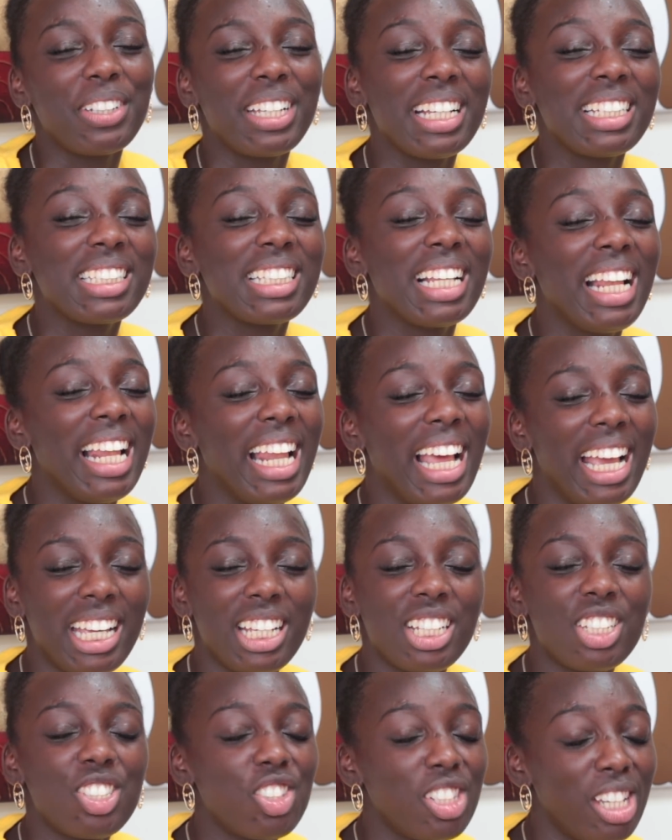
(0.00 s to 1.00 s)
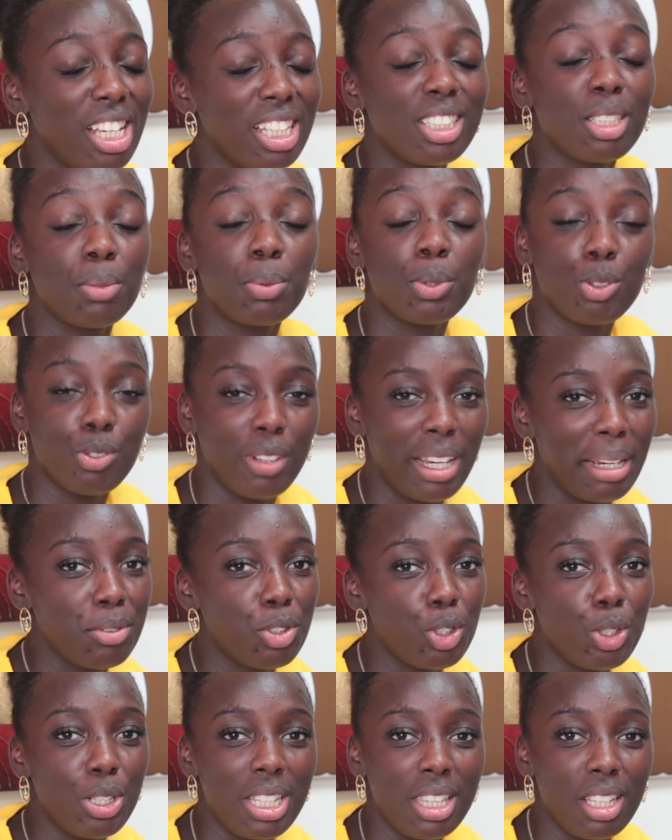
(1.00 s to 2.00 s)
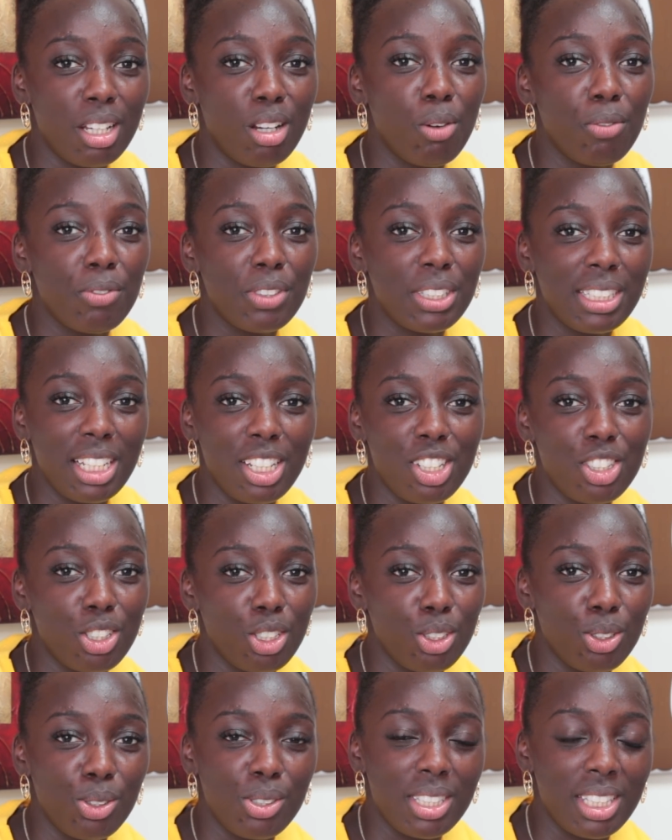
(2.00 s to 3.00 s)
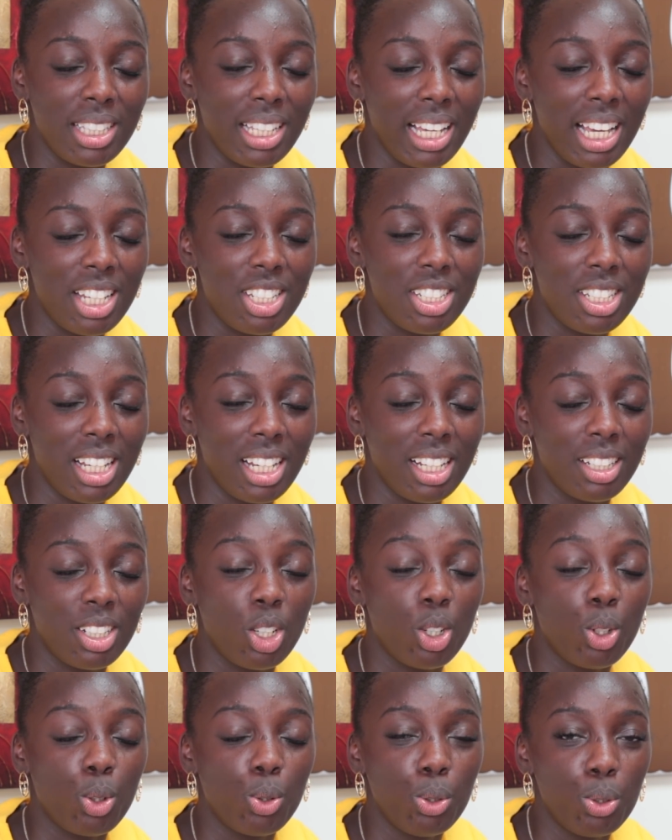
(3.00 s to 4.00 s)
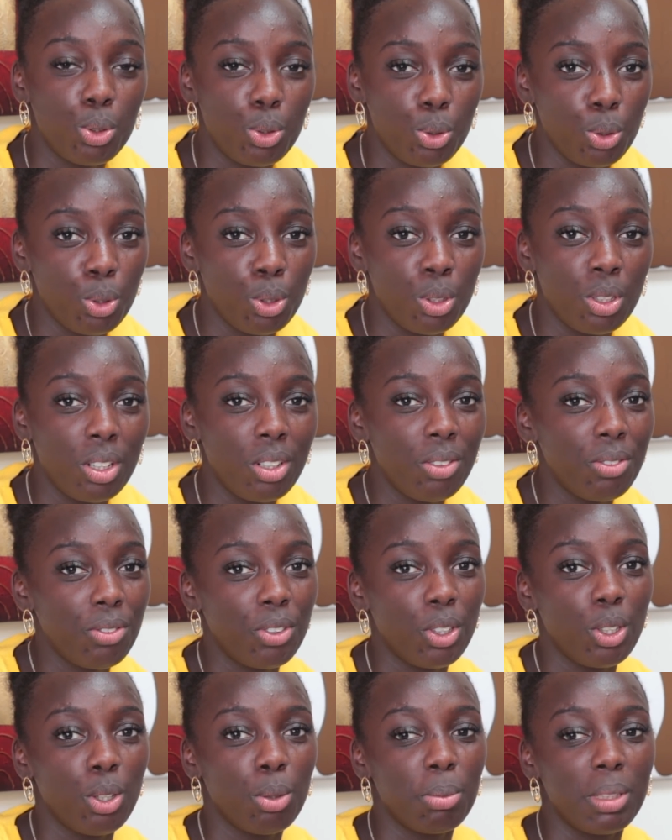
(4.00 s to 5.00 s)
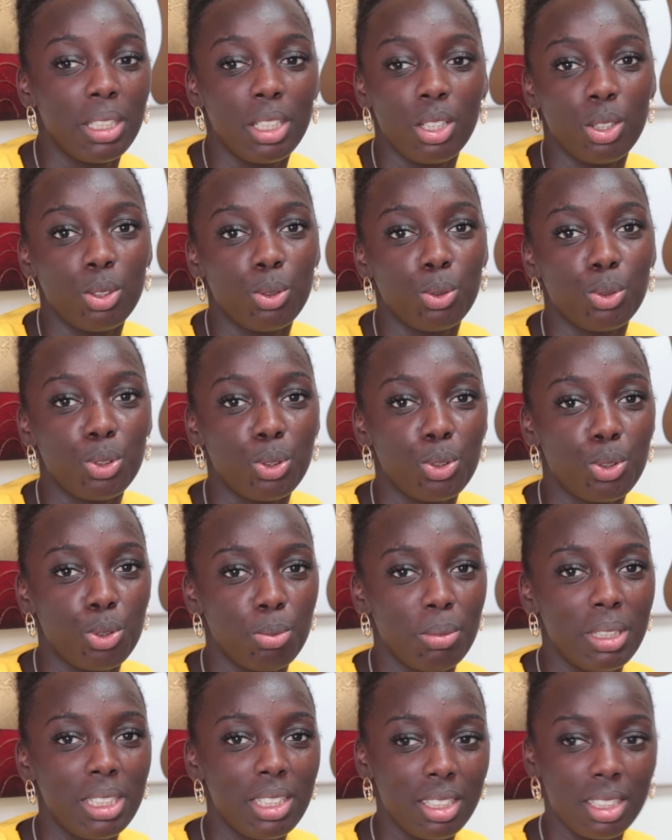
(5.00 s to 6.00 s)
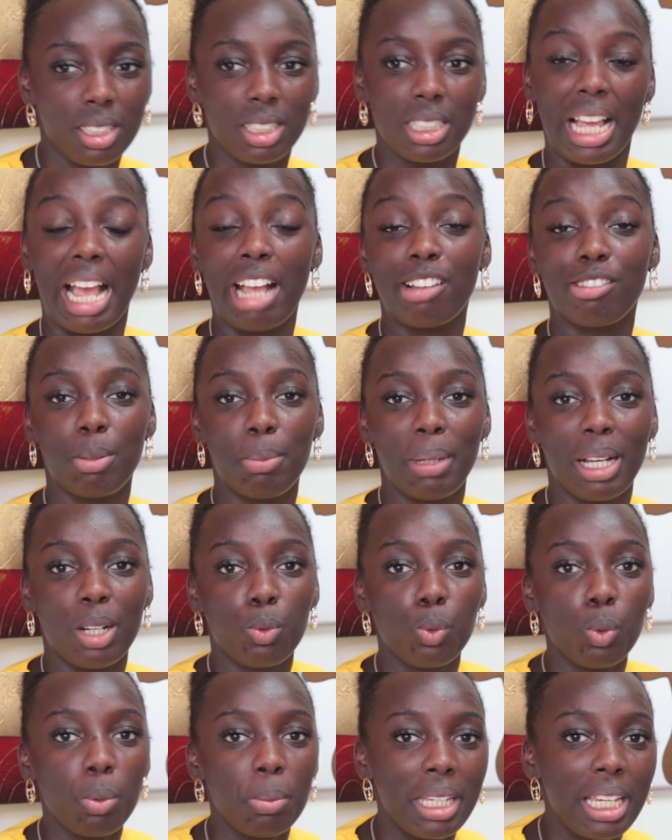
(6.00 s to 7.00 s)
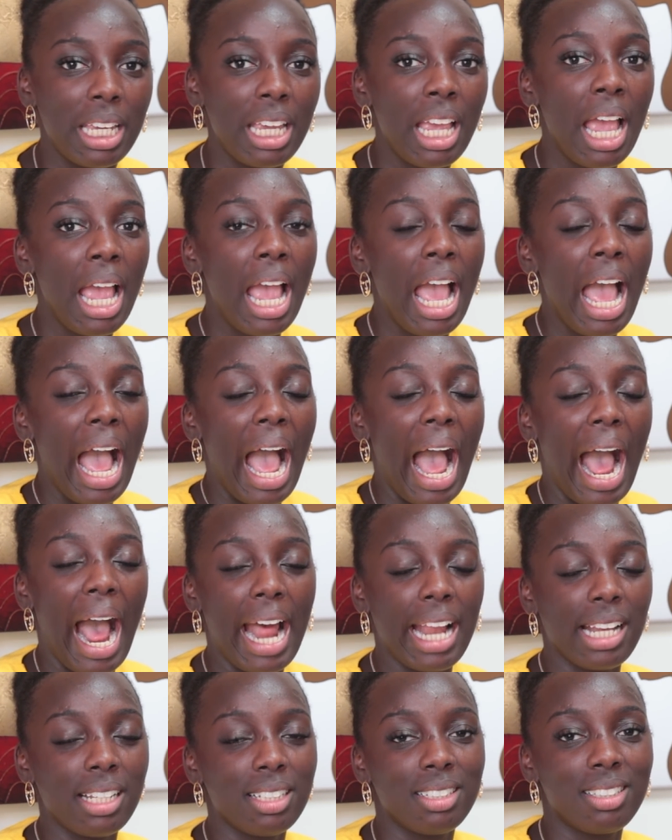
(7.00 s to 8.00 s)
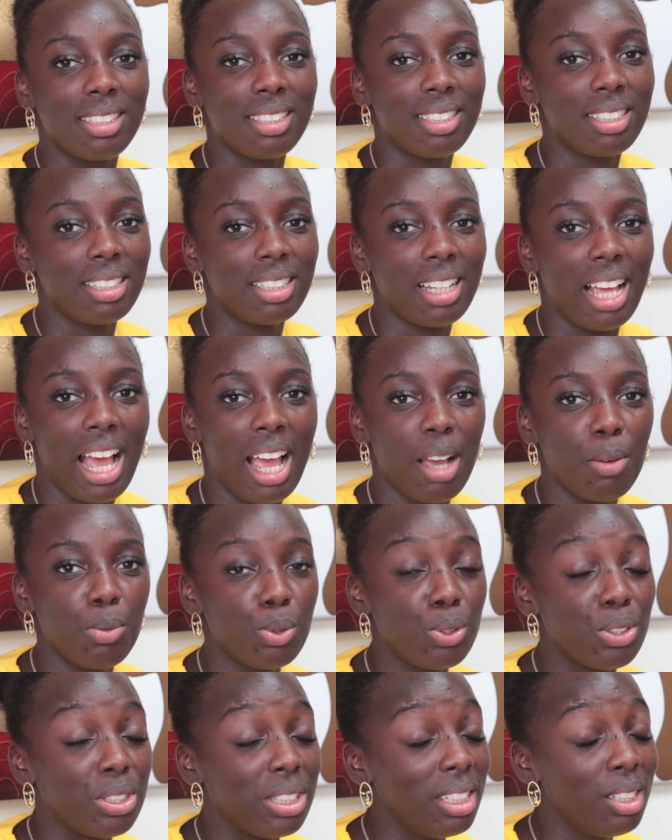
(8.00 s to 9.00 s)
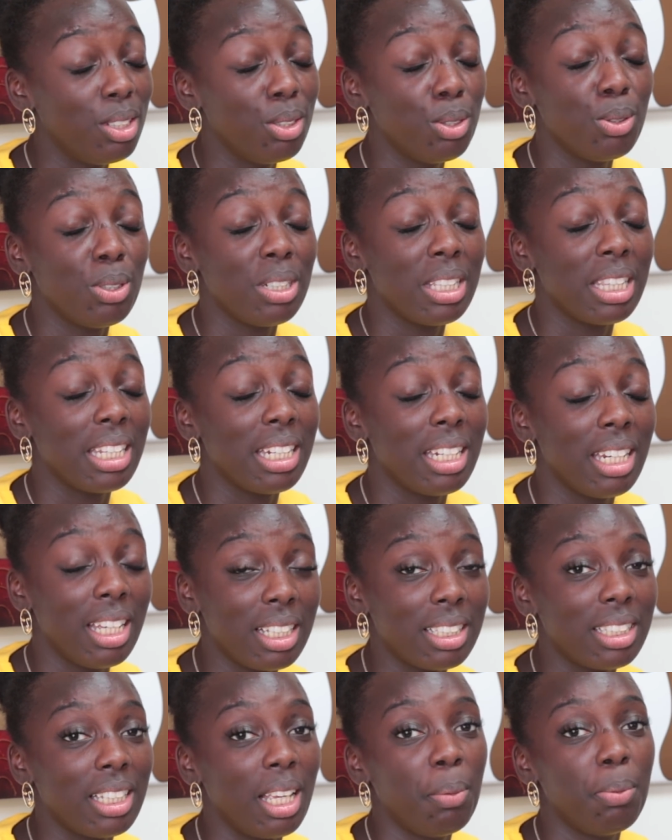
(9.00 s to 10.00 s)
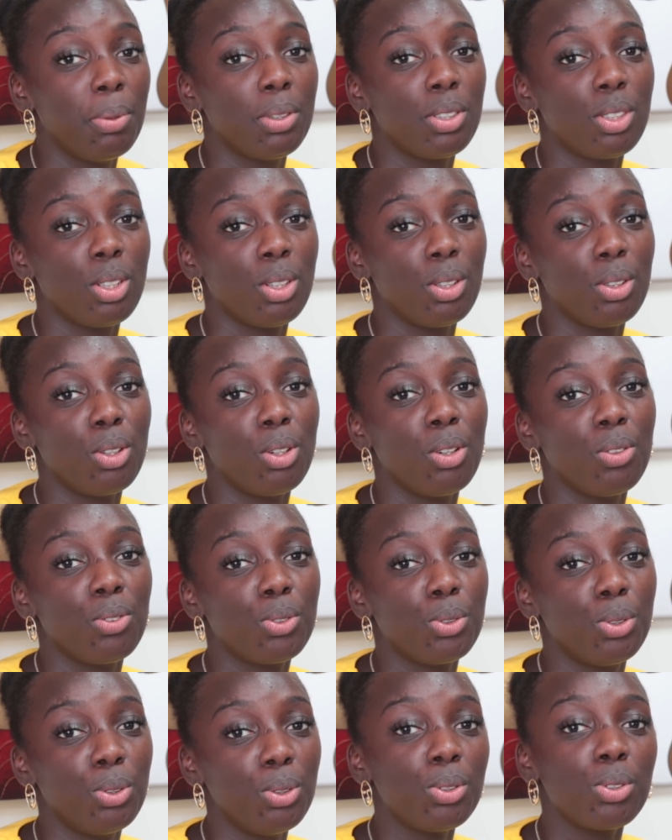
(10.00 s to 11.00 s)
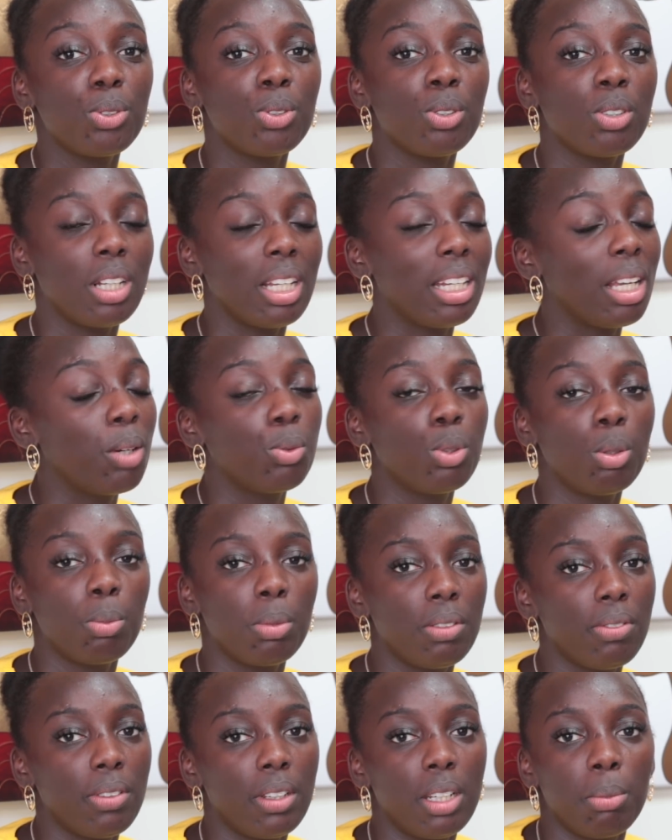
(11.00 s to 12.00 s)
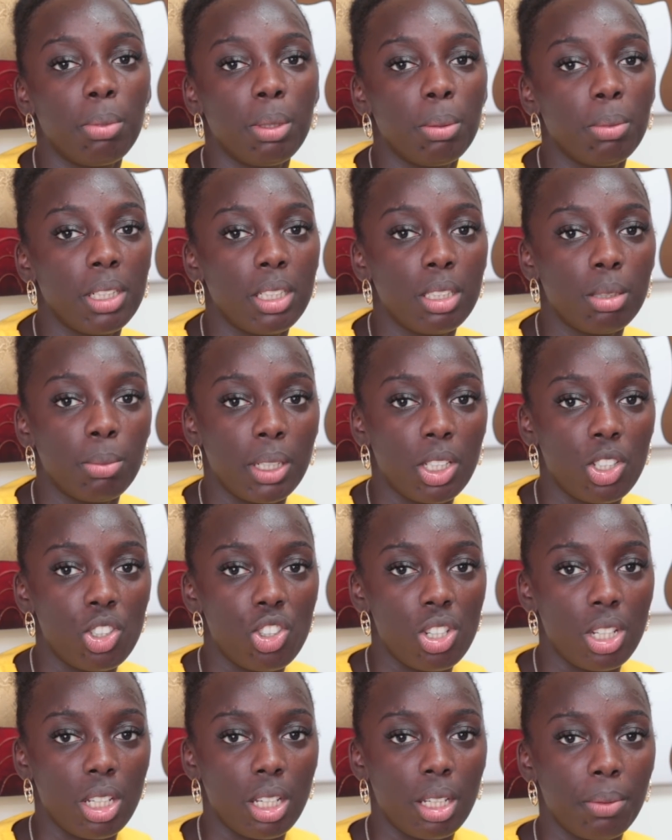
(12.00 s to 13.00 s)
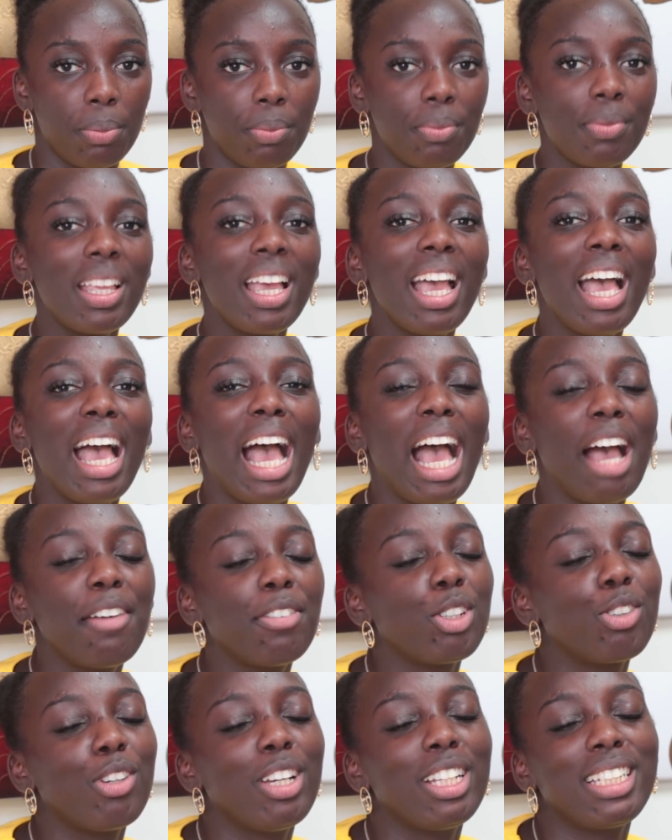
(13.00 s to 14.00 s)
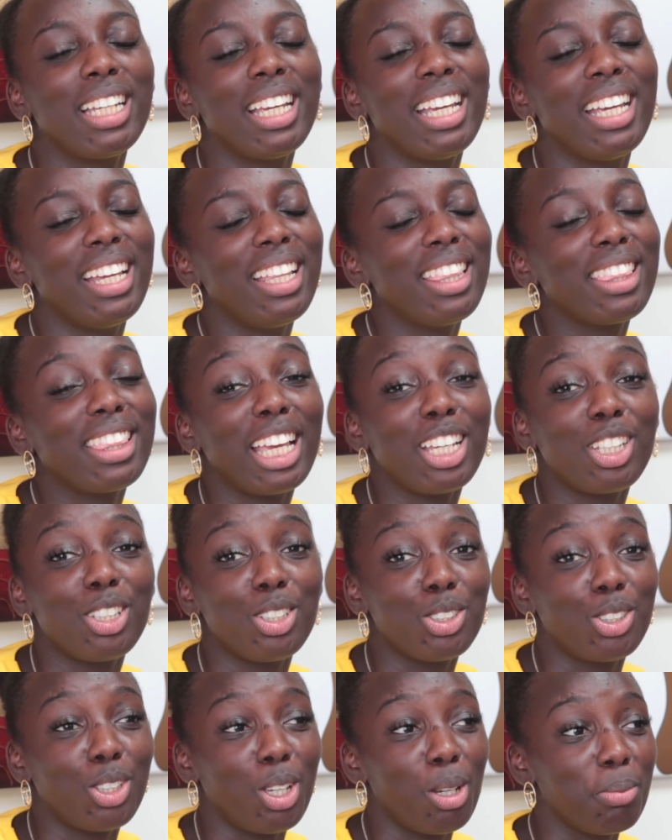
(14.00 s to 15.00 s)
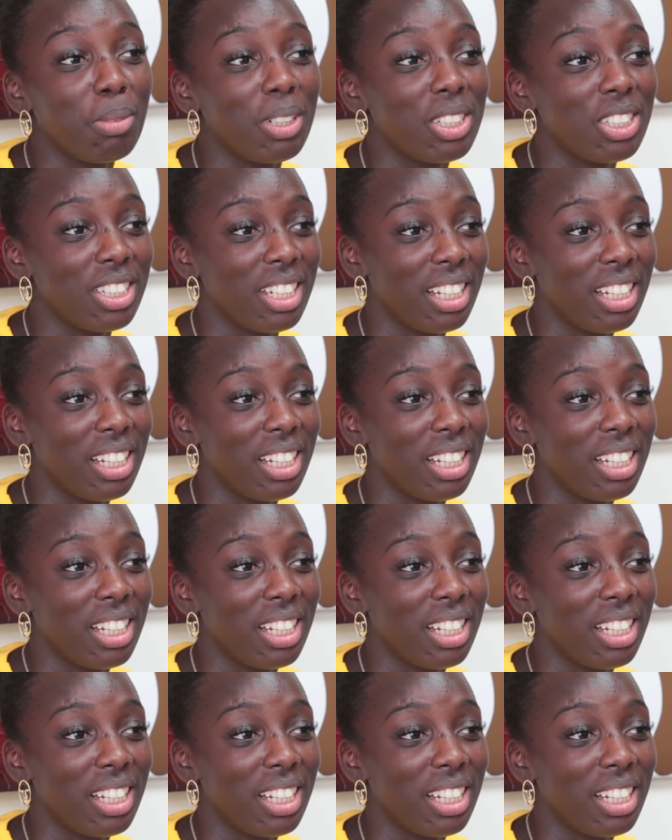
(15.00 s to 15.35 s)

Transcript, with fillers: forget to like, share, subscribe, join the conversation using the hashtag Cook Talk. Follow me on all social medias, Angry Black Wunmi. Mm-hmm. And I will see you in the next episode of Cook Talk. And I'm going to be invited to be kitchen. Right. Have a great day. I'm going to take this Thank opportunity so to say much.